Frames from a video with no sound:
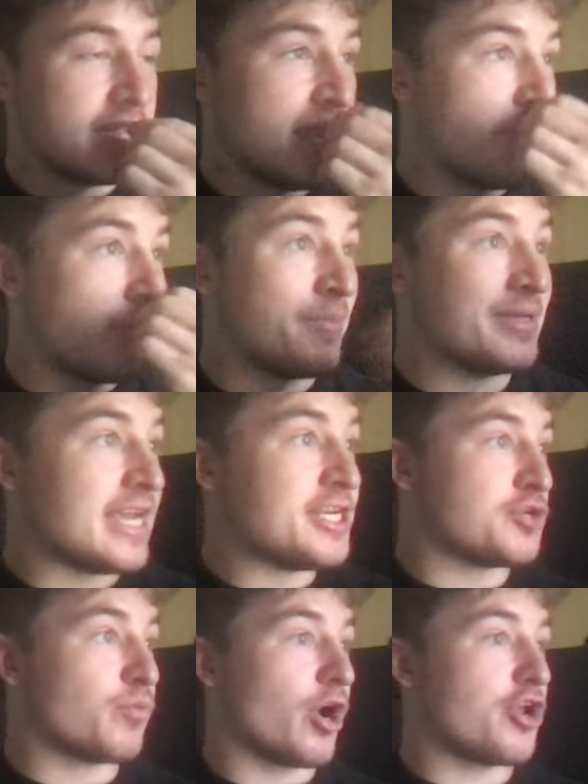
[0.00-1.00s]

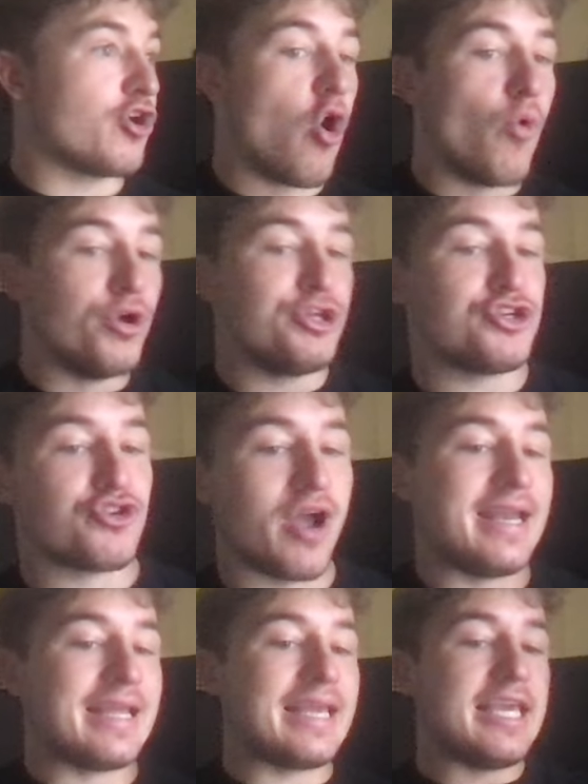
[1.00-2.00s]
implementation where you're always
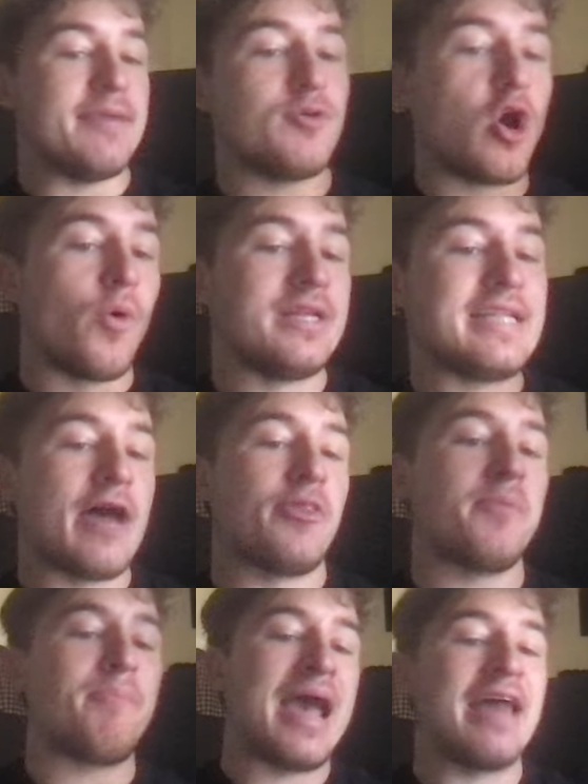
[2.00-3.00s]
trying to keep going down the
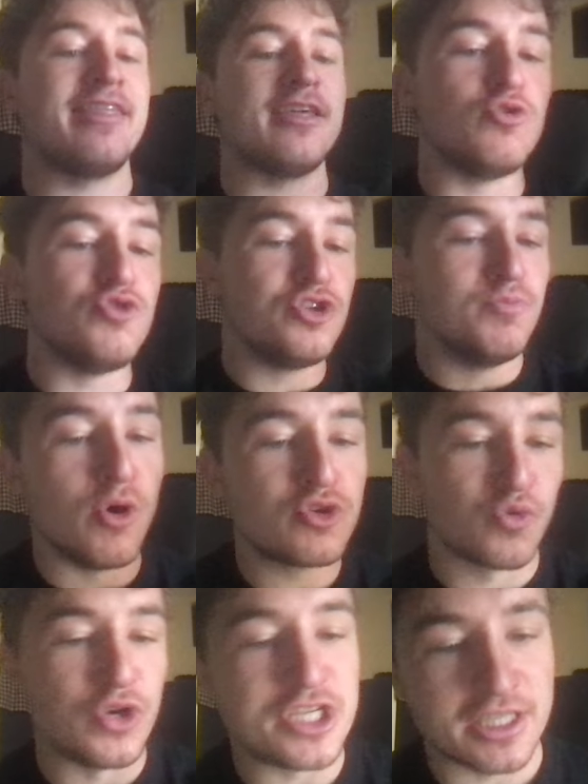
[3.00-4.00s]
path that you most
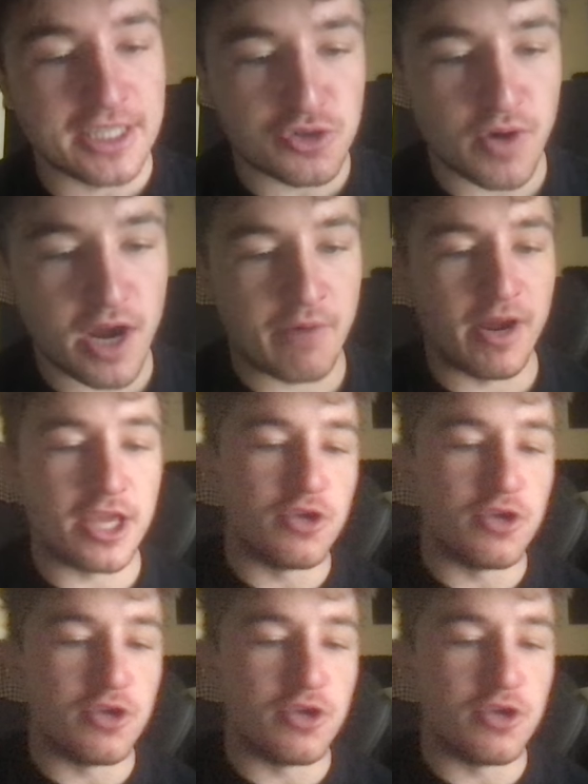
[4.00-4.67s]
recently tried, right?